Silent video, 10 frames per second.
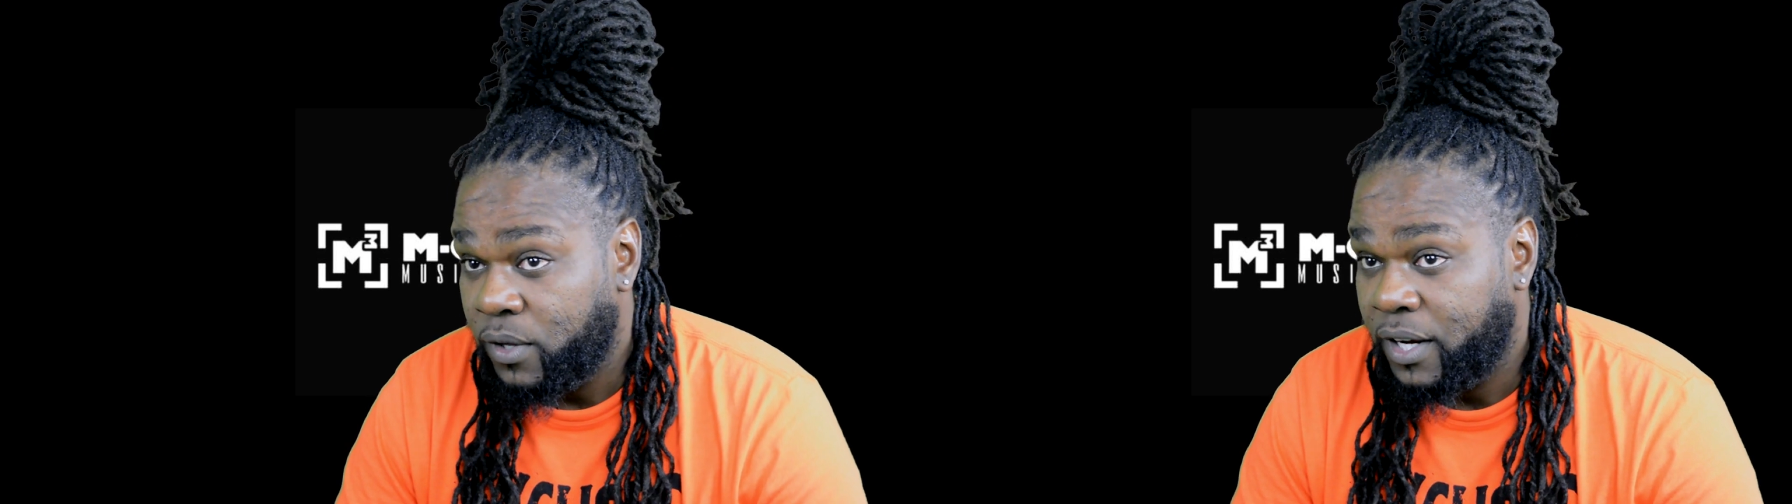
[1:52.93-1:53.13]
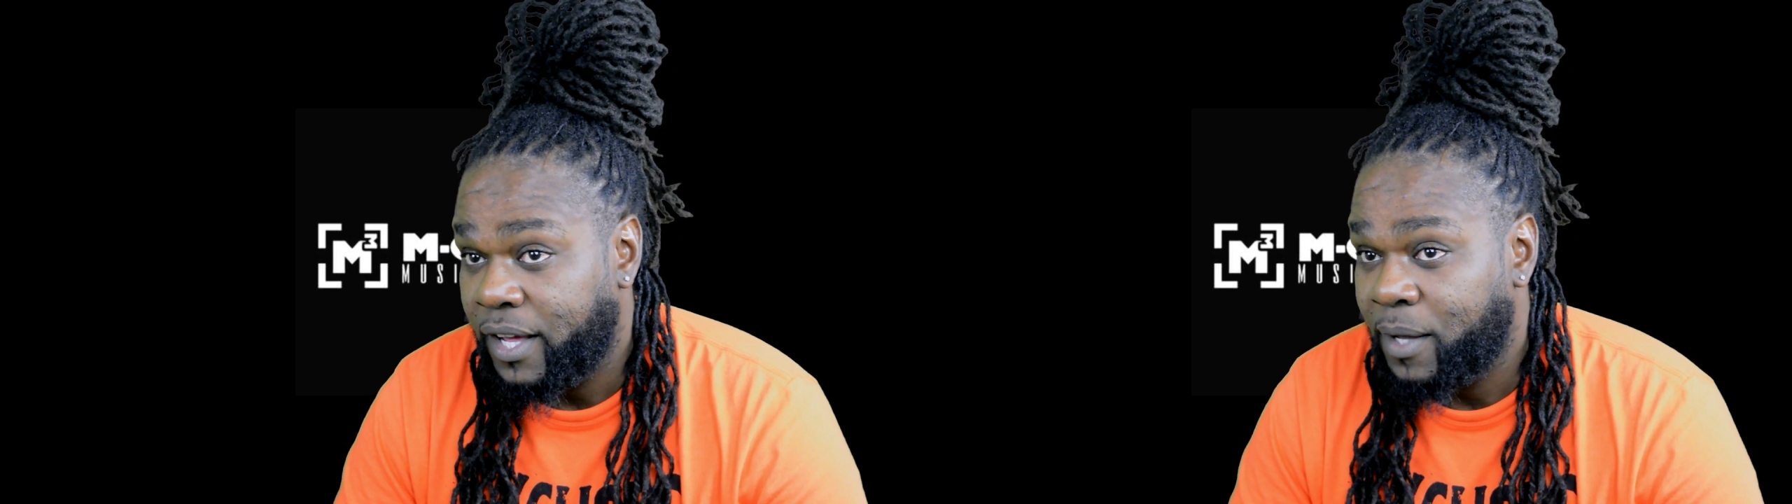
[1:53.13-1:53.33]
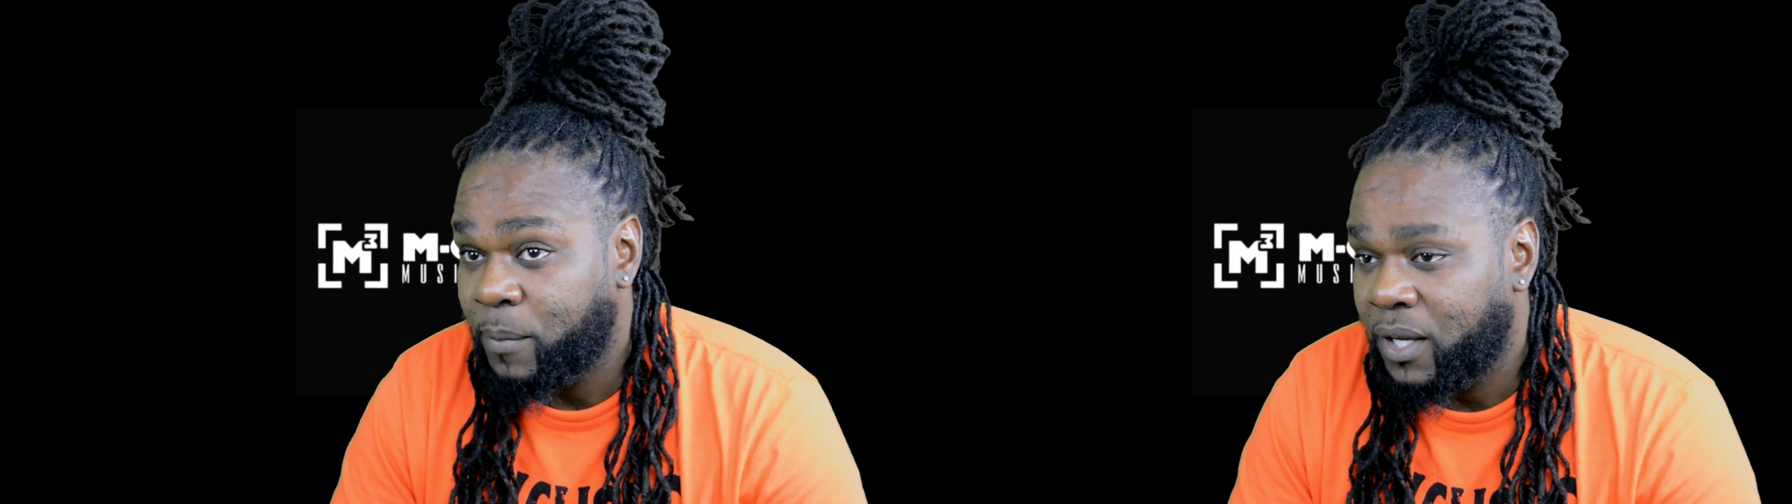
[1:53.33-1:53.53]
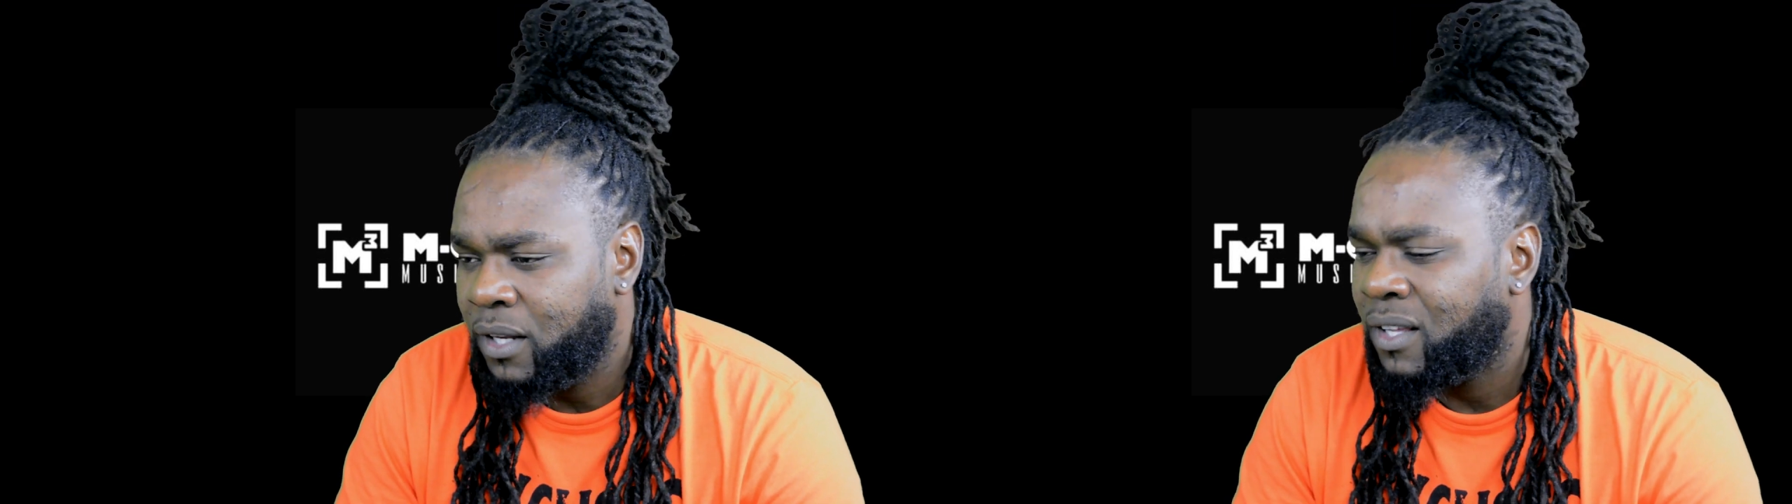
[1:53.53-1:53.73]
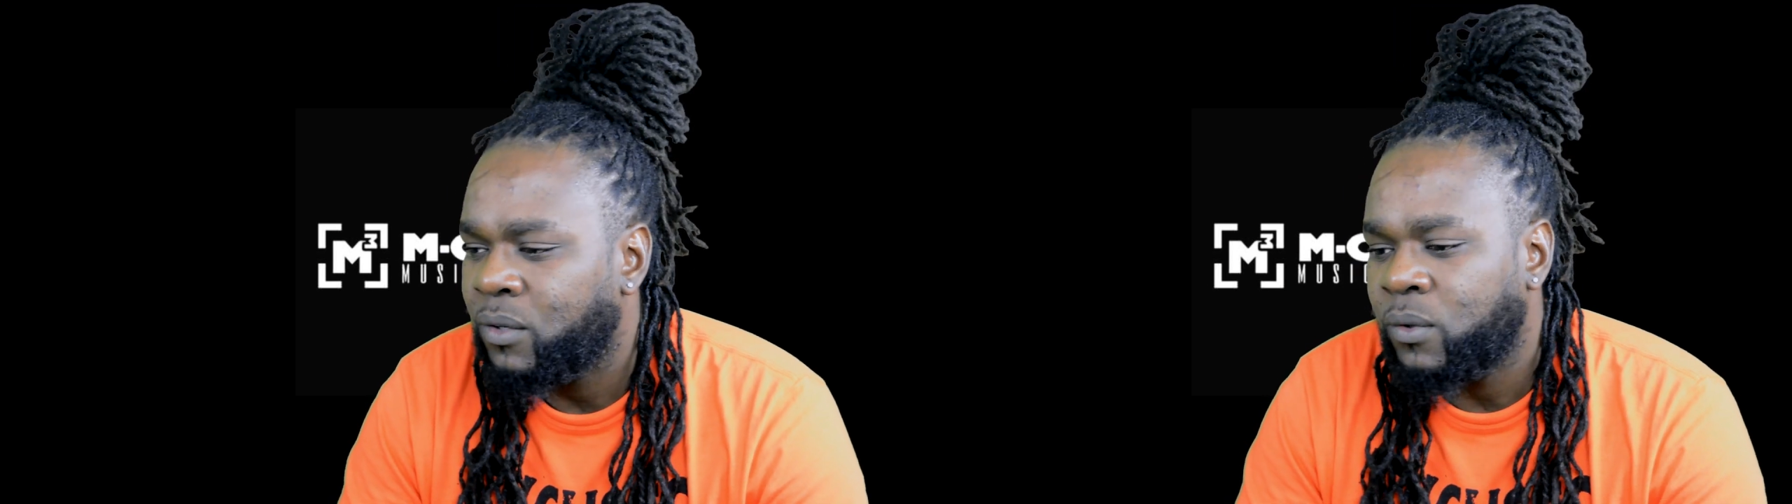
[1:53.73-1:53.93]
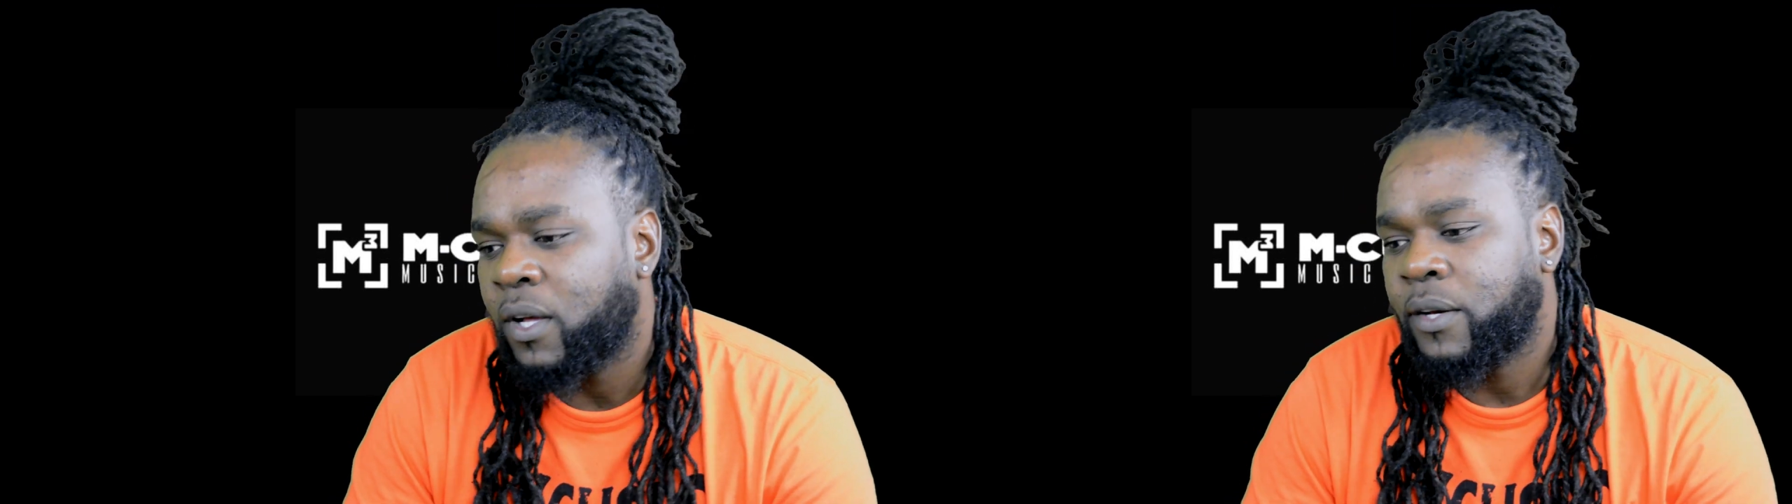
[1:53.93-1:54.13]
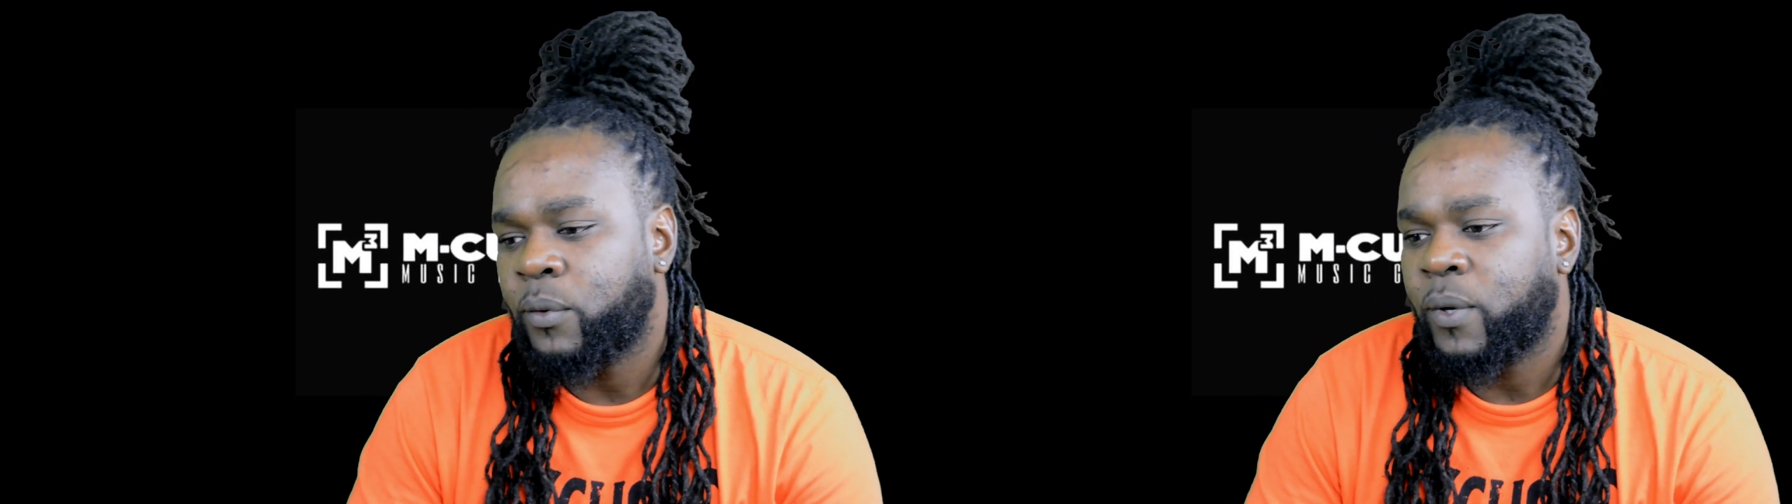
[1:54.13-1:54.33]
You know what I mean? And no